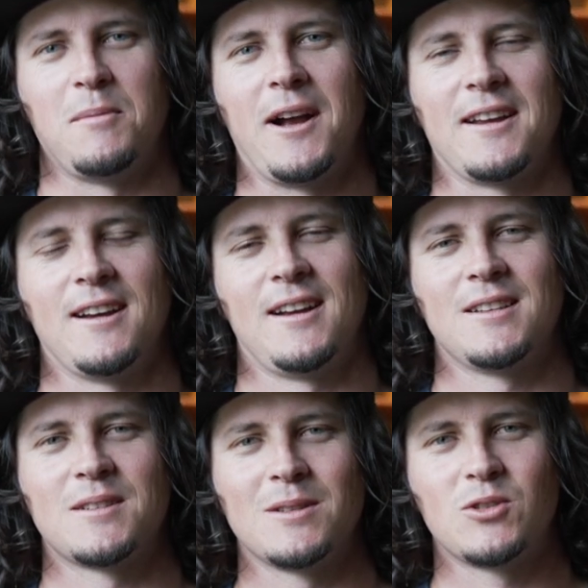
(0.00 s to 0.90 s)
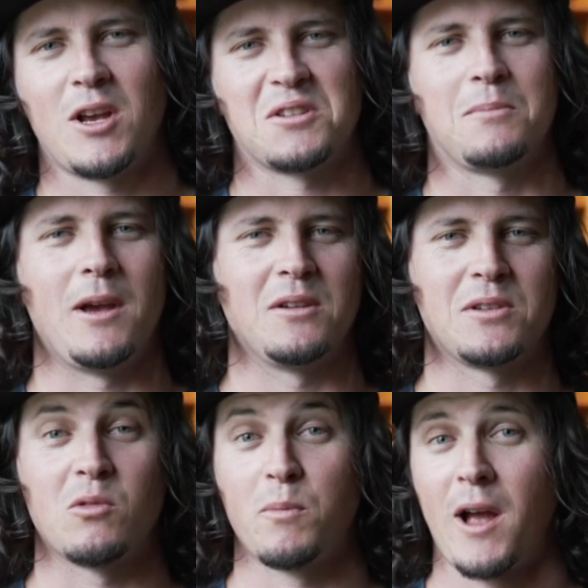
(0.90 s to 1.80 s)
my guys, Jesse Males
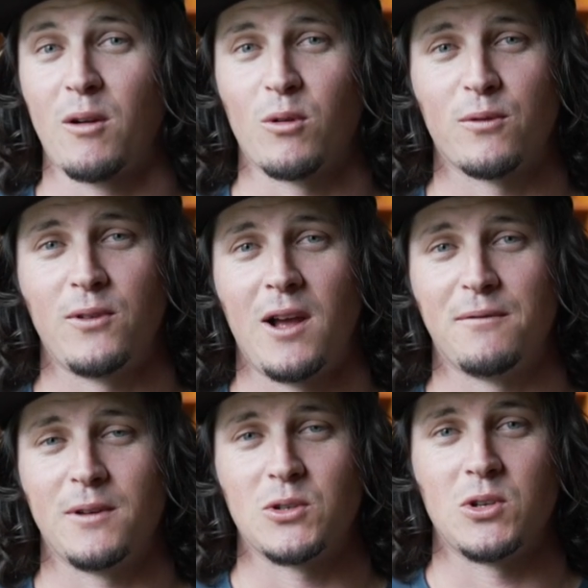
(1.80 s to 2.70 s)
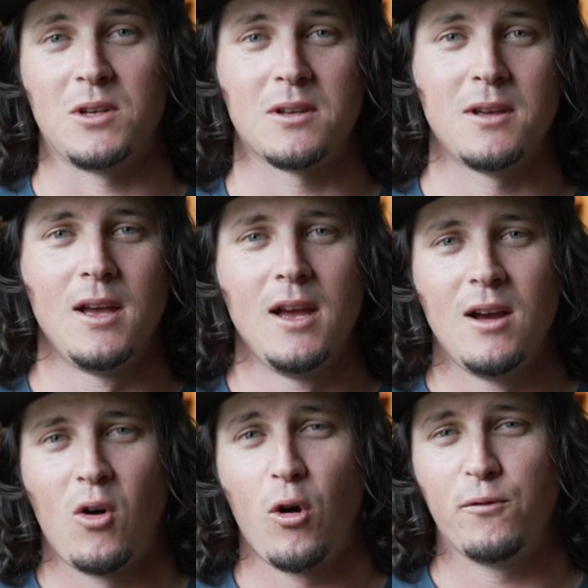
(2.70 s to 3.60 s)
here with Backwater Fly Fishing.
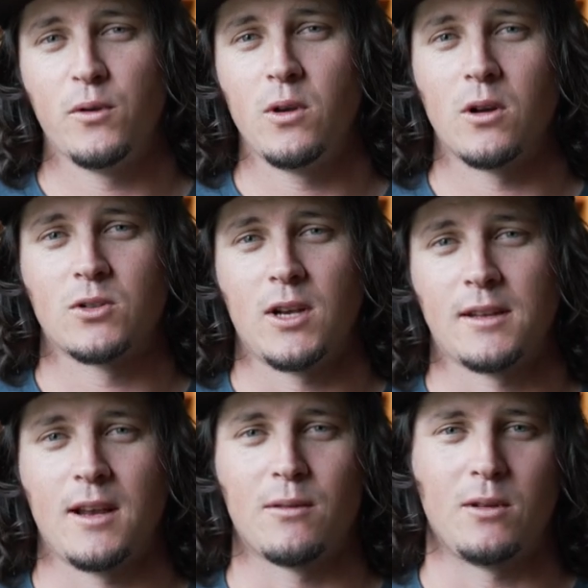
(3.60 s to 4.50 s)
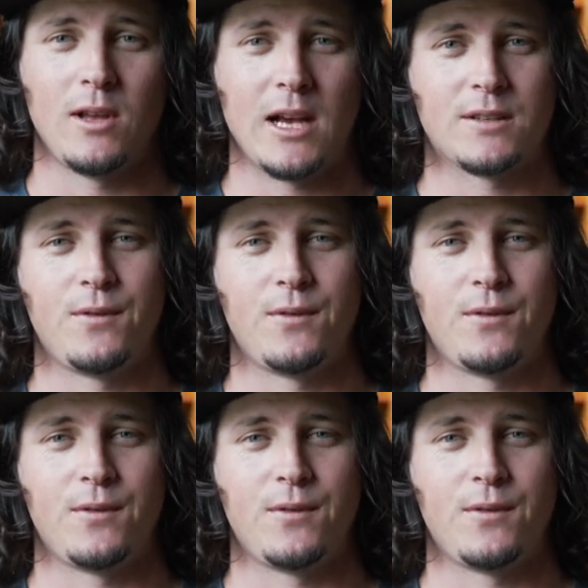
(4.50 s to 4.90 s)
Hopefully you all checked out the last